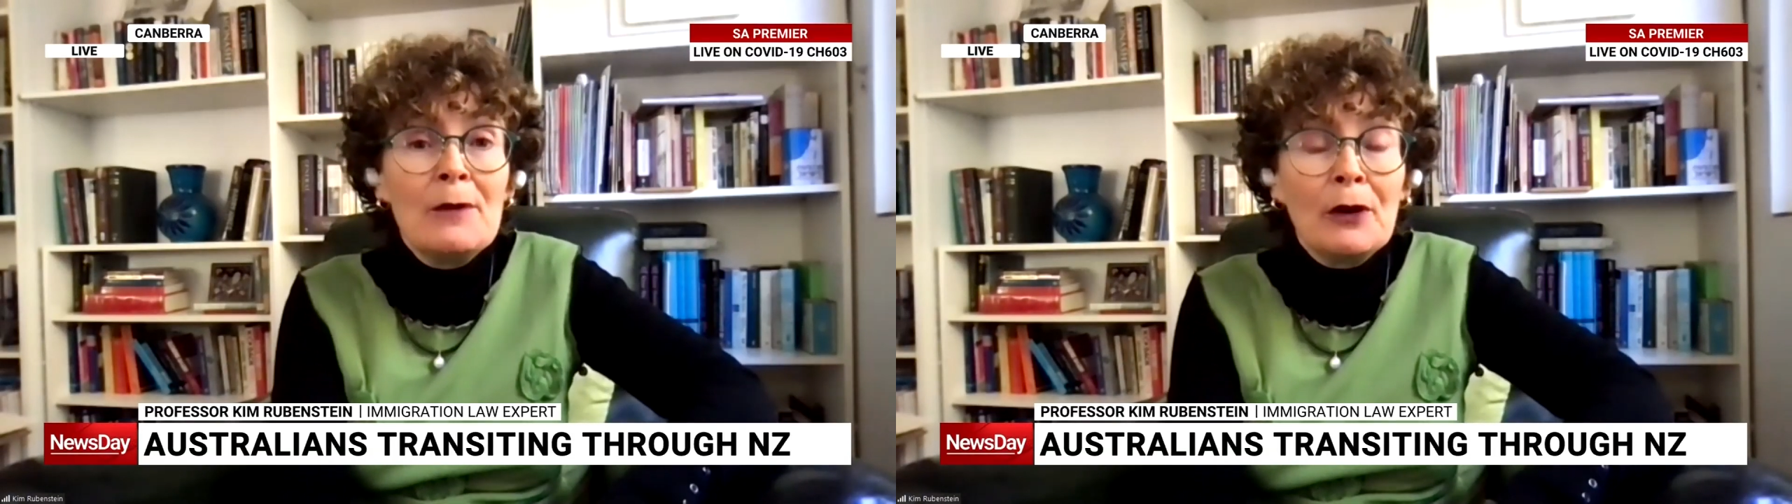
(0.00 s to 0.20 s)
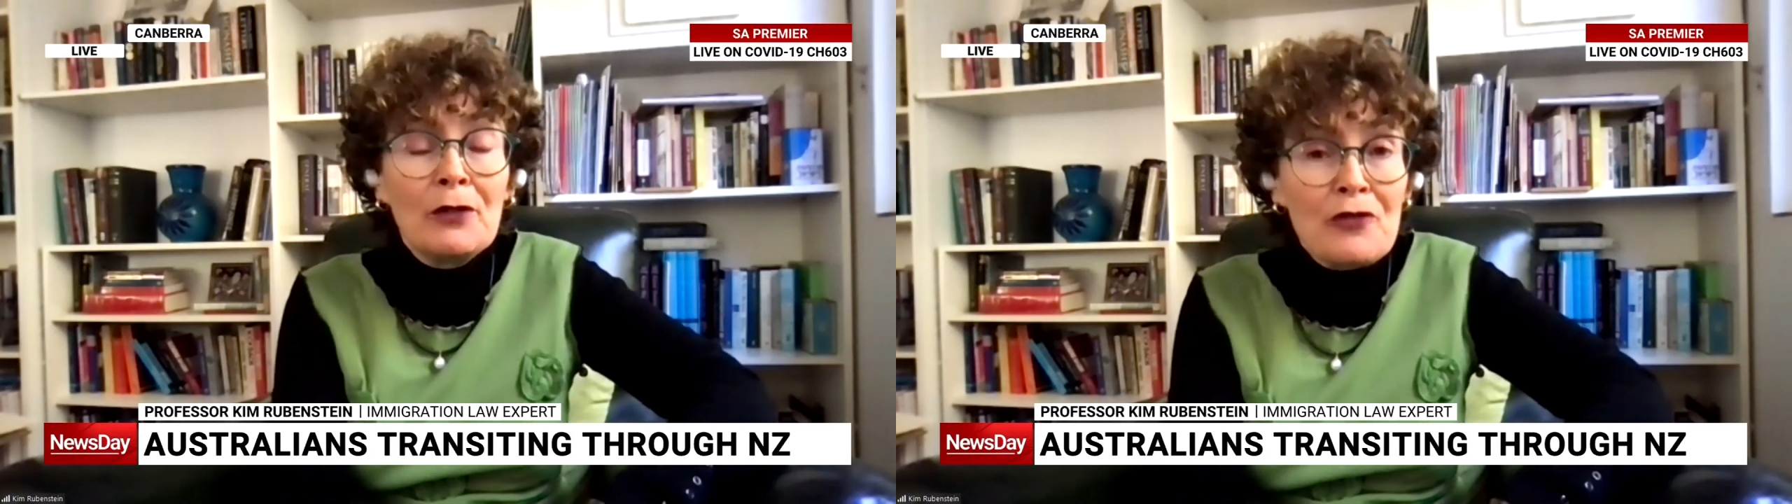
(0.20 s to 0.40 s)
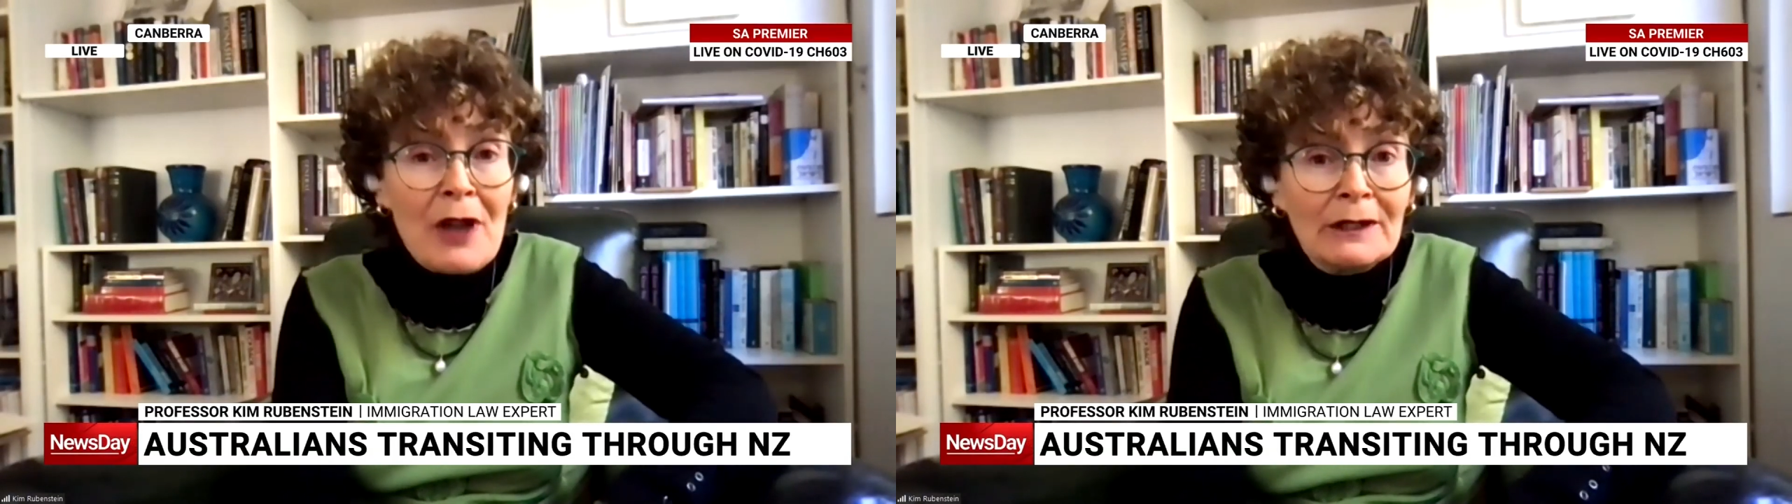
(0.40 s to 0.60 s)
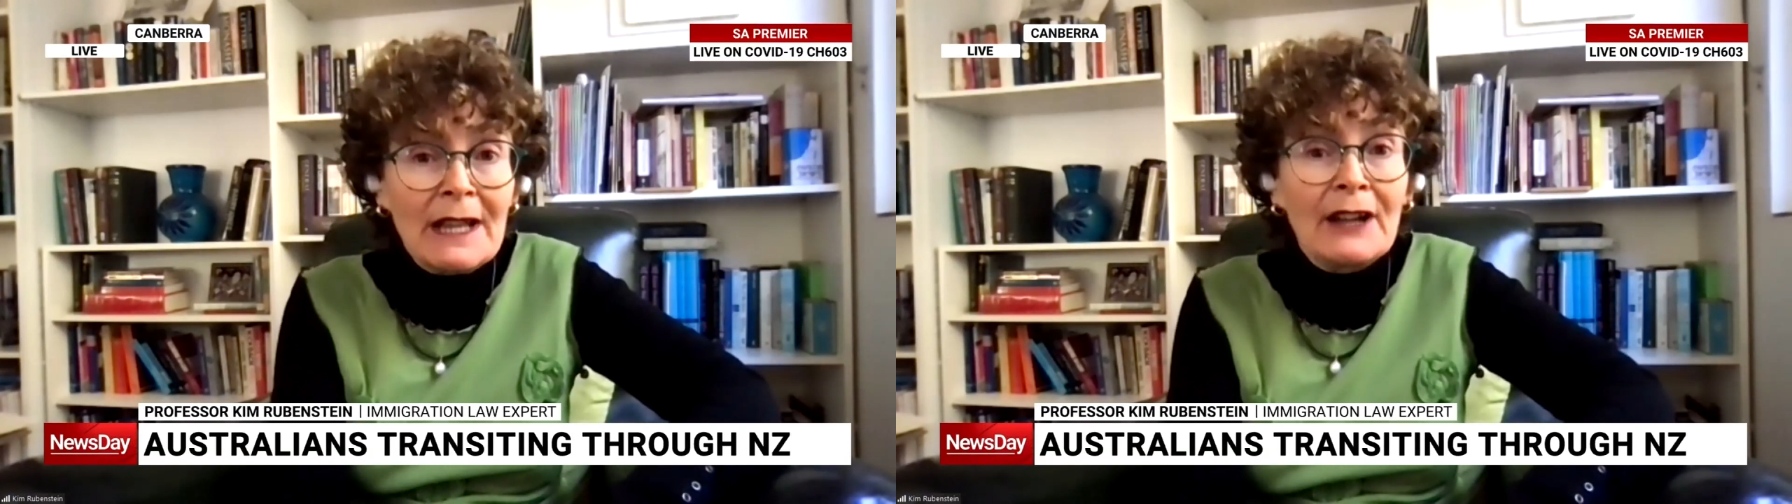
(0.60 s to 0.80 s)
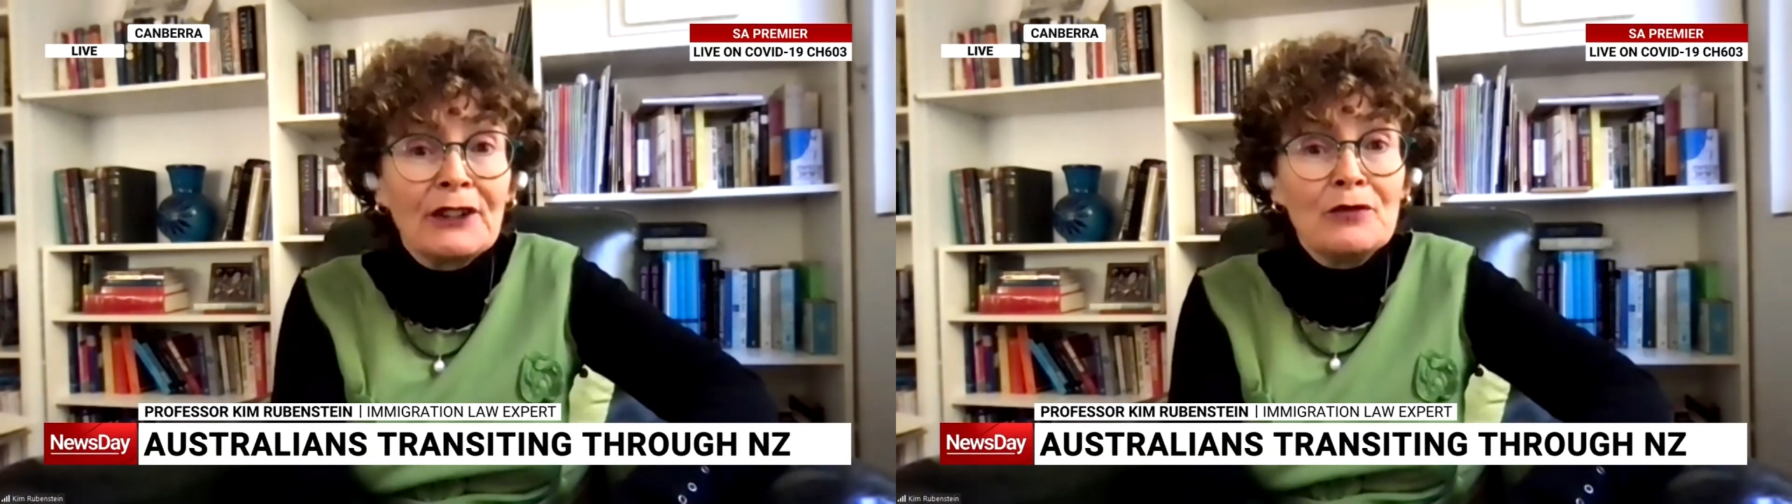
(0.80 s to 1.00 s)
both travel
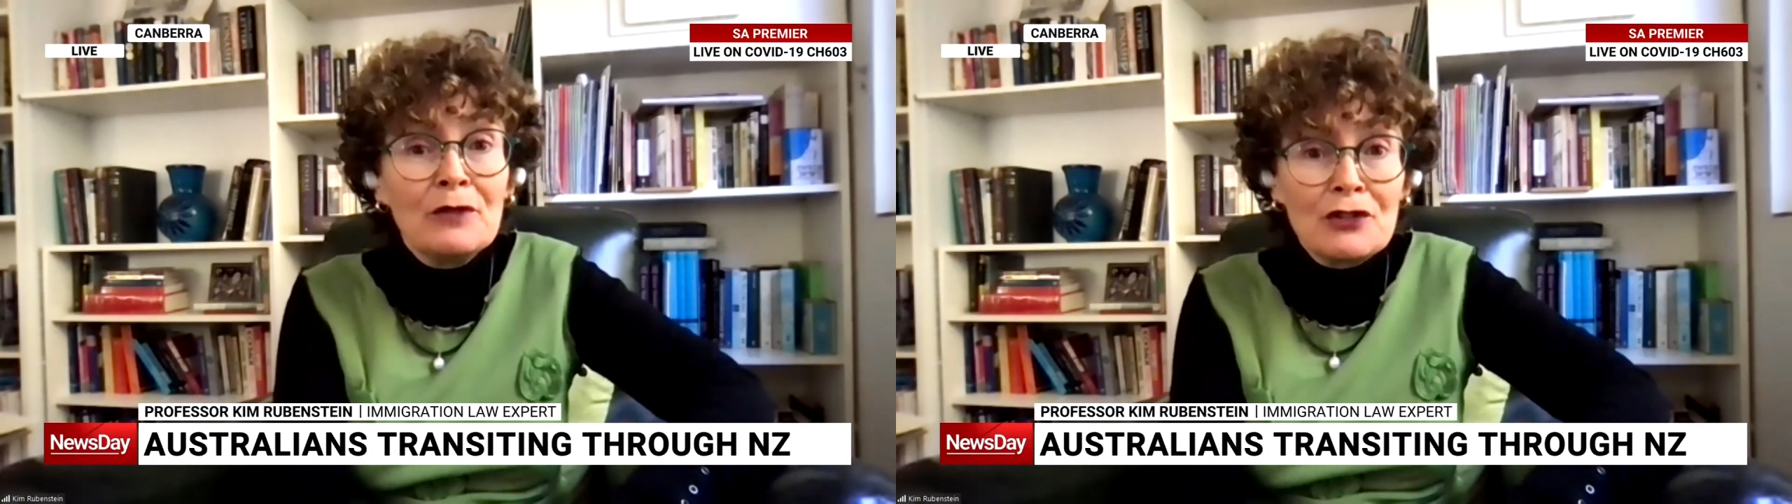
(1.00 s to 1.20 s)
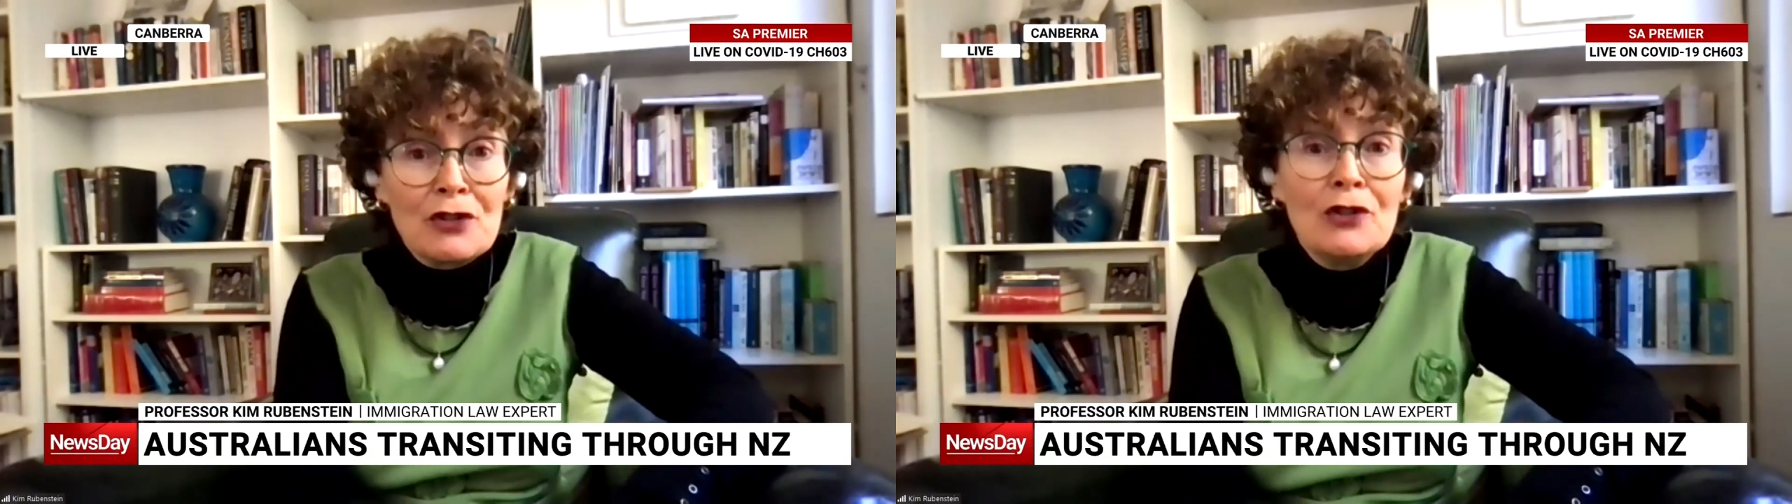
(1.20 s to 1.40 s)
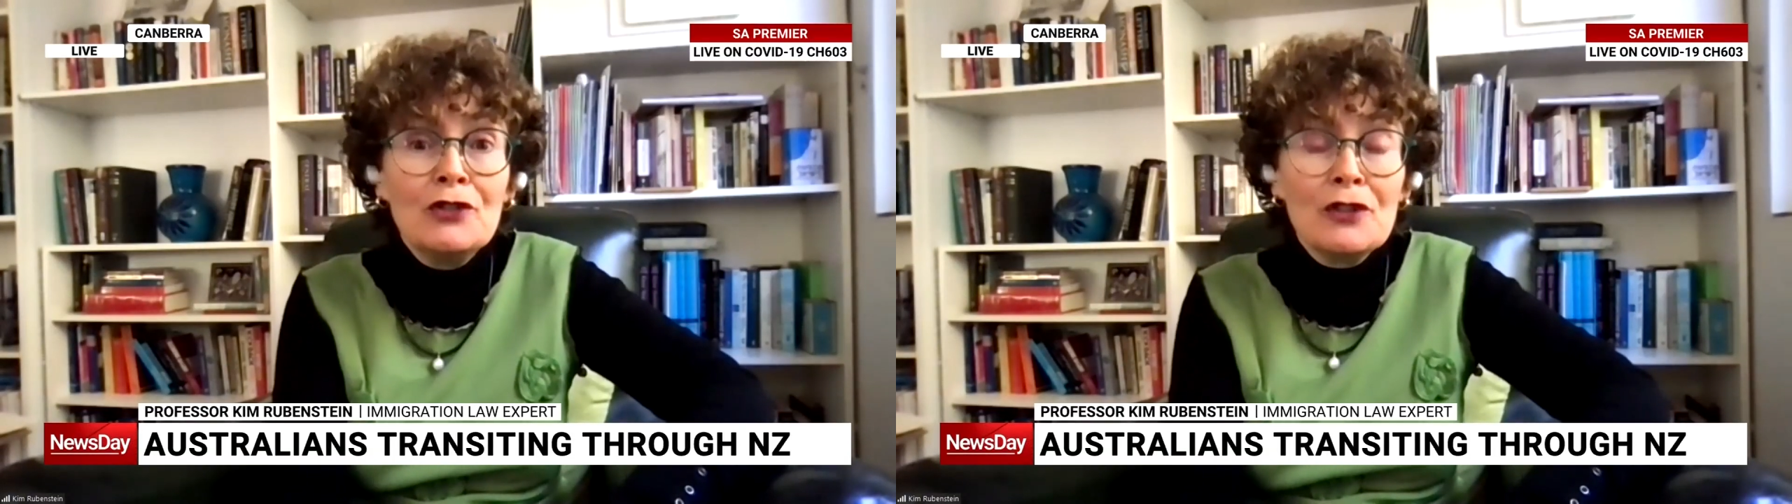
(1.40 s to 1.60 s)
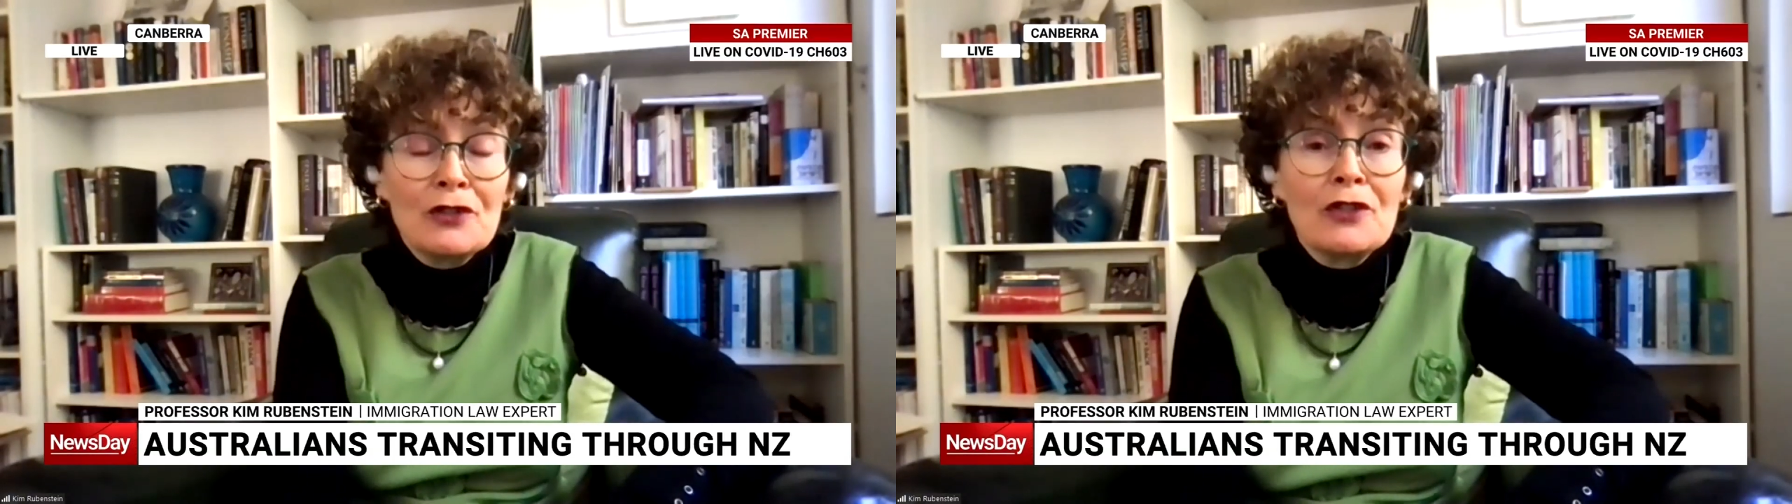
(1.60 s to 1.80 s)
out and return